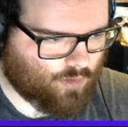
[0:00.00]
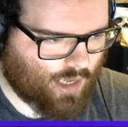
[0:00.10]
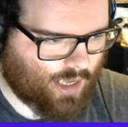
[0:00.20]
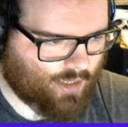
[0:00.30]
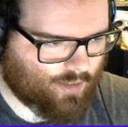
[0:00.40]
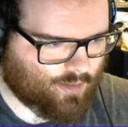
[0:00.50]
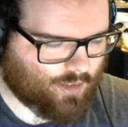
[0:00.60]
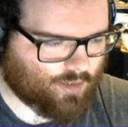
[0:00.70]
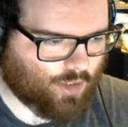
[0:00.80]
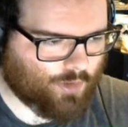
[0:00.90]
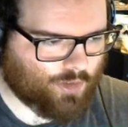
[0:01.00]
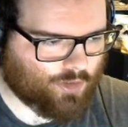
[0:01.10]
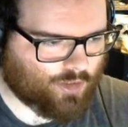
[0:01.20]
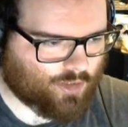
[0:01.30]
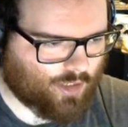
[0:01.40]
8. It's always a good
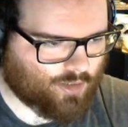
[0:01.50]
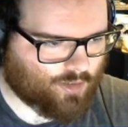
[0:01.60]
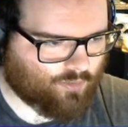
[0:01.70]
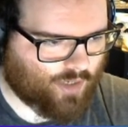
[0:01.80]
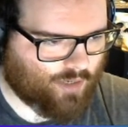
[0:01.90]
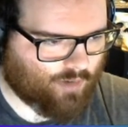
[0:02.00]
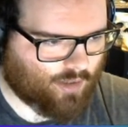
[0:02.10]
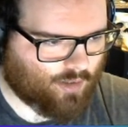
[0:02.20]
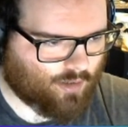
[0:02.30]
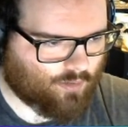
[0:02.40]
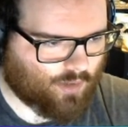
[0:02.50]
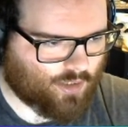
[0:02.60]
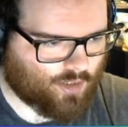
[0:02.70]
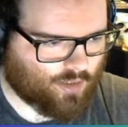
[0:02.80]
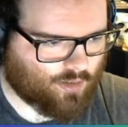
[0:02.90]
start to rewrite the
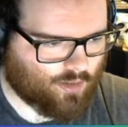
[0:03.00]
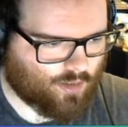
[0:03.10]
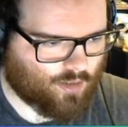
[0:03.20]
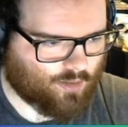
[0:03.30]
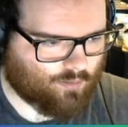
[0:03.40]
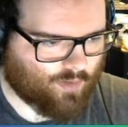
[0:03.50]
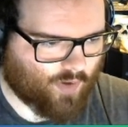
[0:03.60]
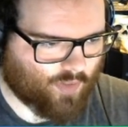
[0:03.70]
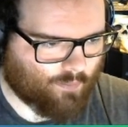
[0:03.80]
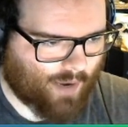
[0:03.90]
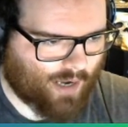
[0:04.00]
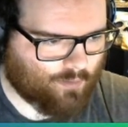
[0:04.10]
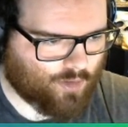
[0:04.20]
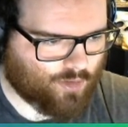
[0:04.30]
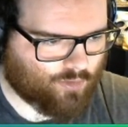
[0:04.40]
equation with all the
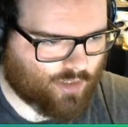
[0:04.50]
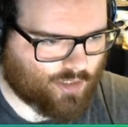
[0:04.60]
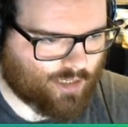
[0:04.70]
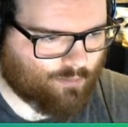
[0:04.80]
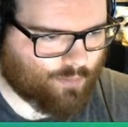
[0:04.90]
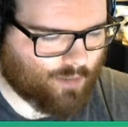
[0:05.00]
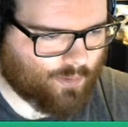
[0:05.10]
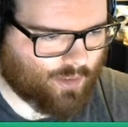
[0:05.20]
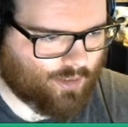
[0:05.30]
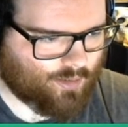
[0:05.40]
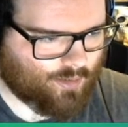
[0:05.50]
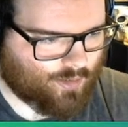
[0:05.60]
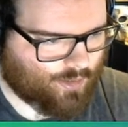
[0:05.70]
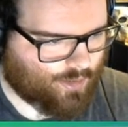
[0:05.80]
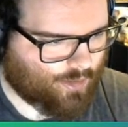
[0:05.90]
powers written out properly.
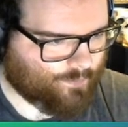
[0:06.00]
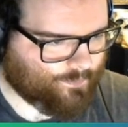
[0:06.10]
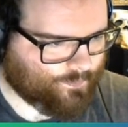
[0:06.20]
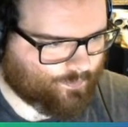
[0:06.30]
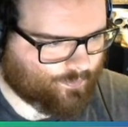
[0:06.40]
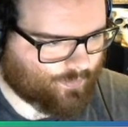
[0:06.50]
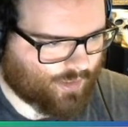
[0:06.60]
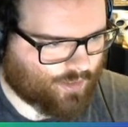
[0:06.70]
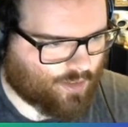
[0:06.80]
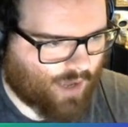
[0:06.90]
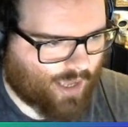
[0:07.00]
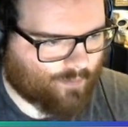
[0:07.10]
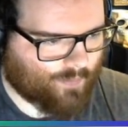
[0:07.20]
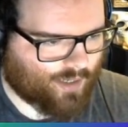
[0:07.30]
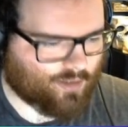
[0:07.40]
So 8
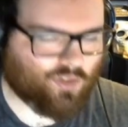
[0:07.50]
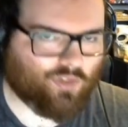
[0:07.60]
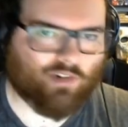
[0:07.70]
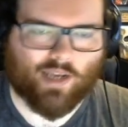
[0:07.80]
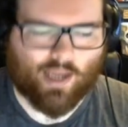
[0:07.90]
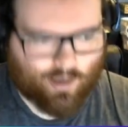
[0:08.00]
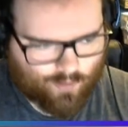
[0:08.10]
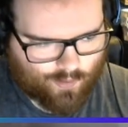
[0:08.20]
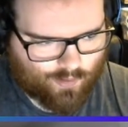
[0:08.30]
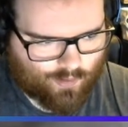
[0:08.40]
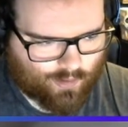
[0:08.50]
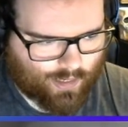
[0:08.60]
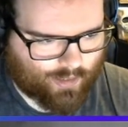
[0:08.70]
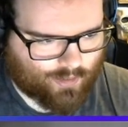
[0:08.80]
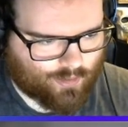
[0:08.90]
minus 3
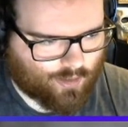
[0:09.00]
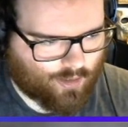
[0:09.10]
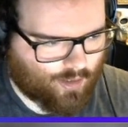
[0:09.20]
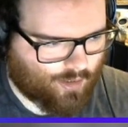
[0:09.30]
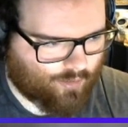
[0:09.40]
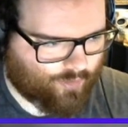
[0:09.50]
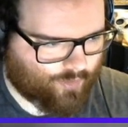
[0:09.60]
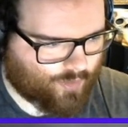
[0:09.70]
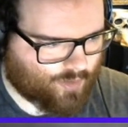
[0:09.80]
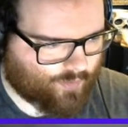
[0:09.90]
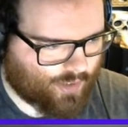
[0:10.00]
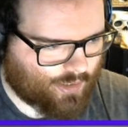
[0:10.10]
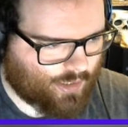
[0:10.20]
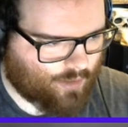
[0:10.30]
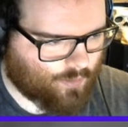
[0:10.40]
x to the half. So then dy